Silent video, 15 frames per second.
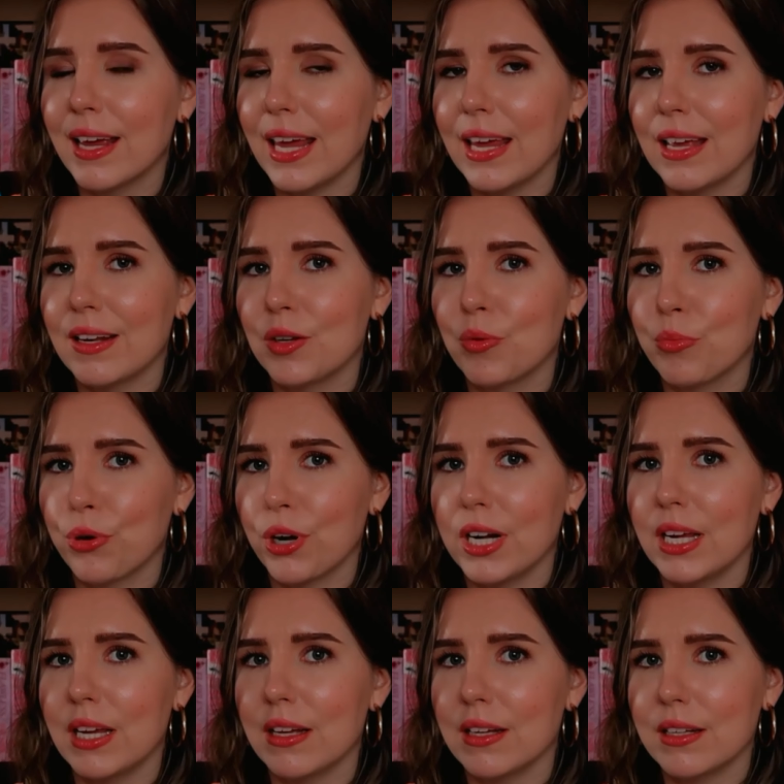in
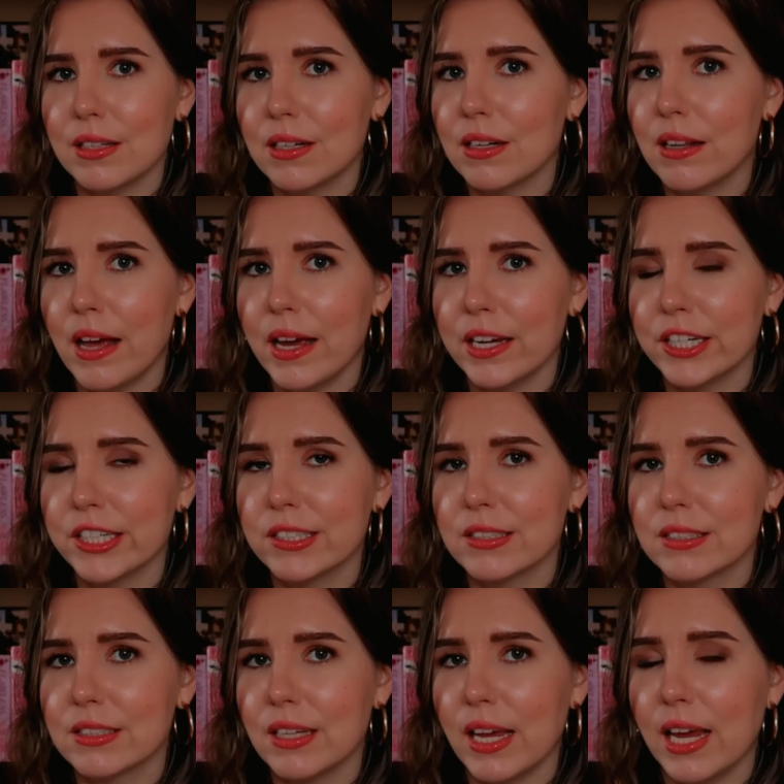Pretty Little
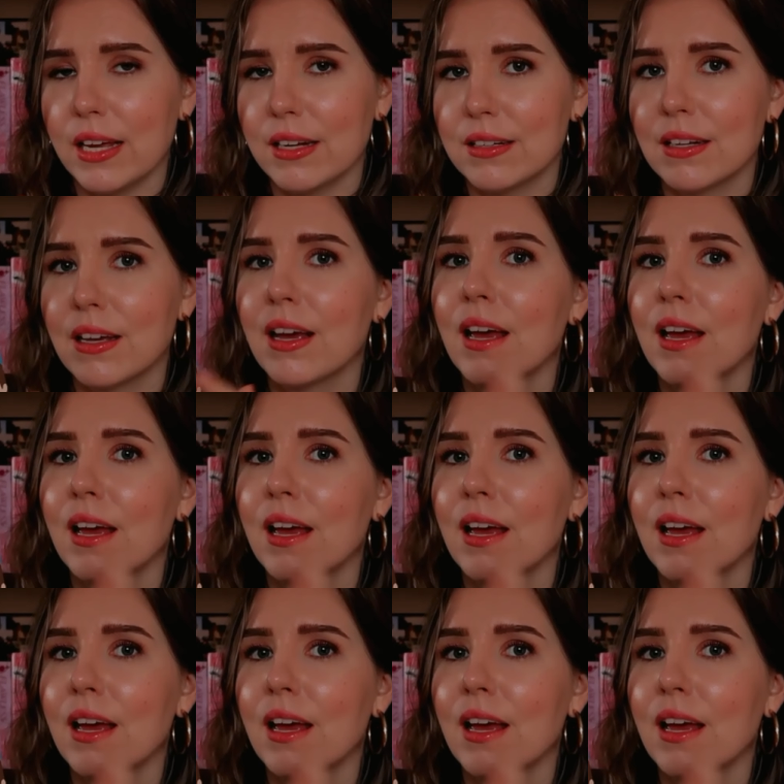Liars. And